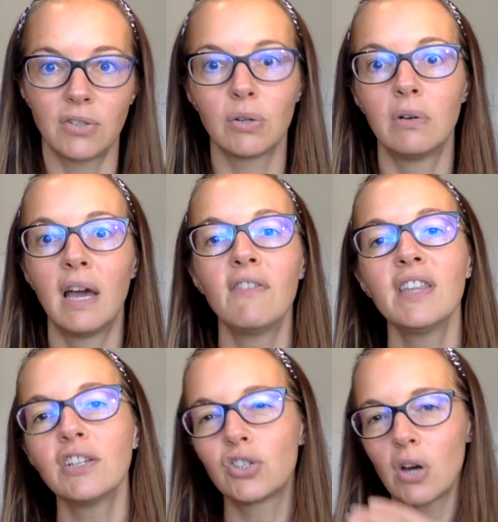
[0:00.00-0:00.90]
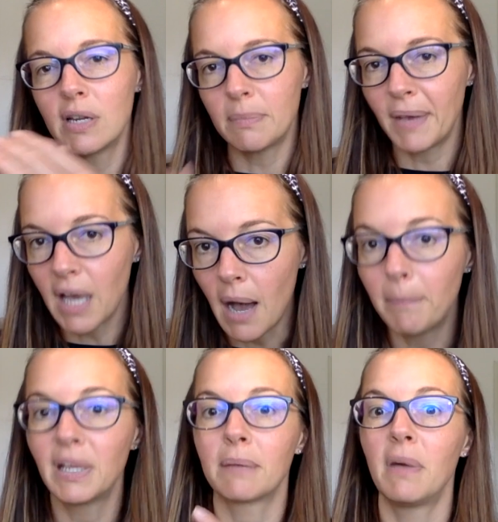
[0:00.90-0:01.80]
So everything is starting to pick
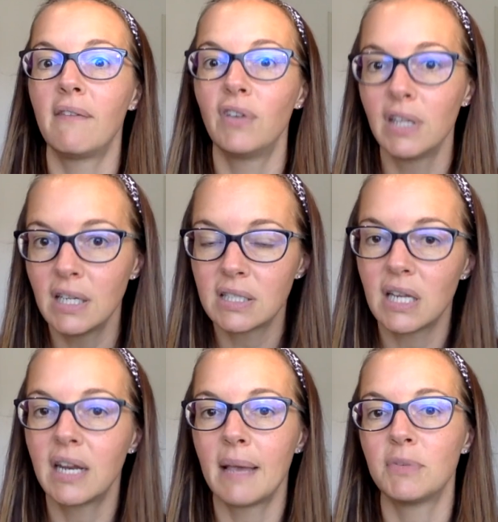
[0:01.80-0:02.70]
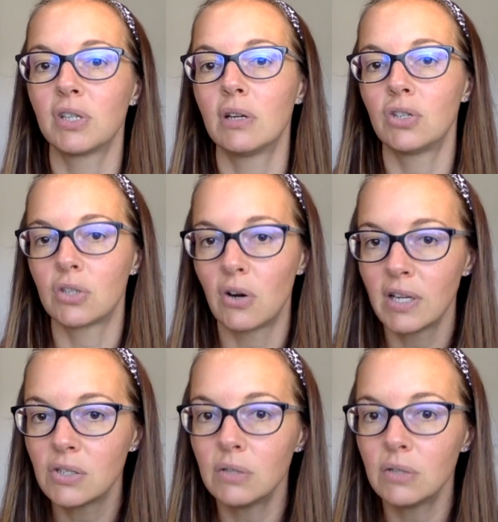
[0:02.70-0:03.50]
up. Like my affiliates on Amazon is starting.